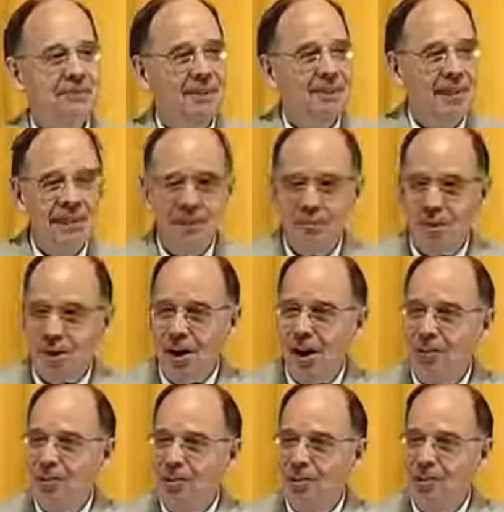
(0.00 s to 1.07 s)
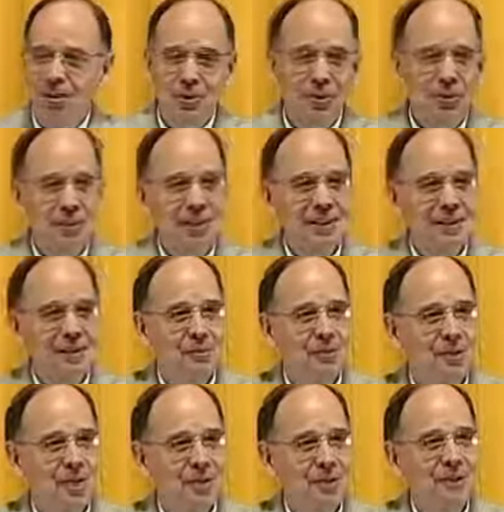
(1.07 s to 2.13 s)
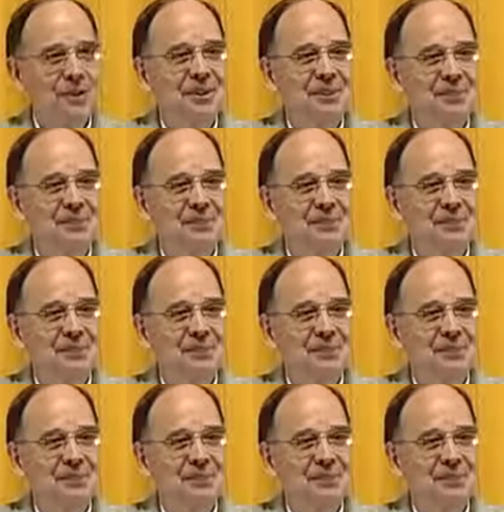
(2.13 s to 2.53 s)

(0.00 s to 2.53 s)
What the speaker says: They can be ornery too, just like little boys.